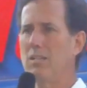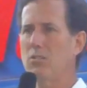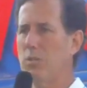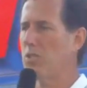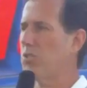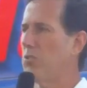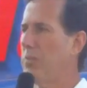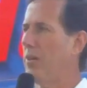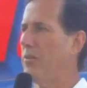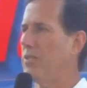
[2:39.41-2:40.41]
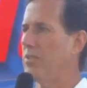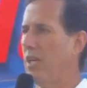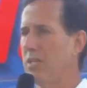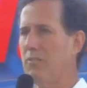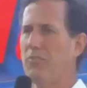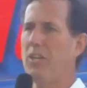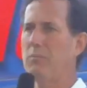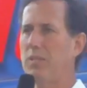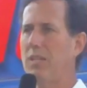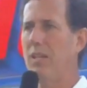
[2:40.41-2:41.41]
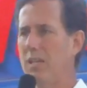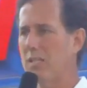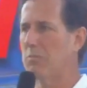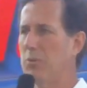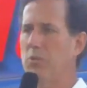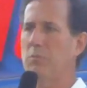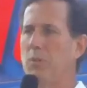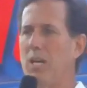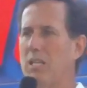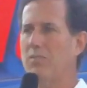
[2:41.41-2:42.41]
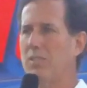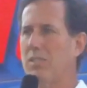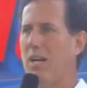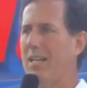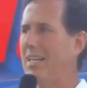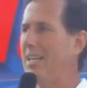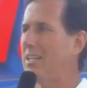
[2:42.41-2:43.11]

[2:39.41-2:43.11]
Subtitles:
traditional marriage in the family as the building block of society?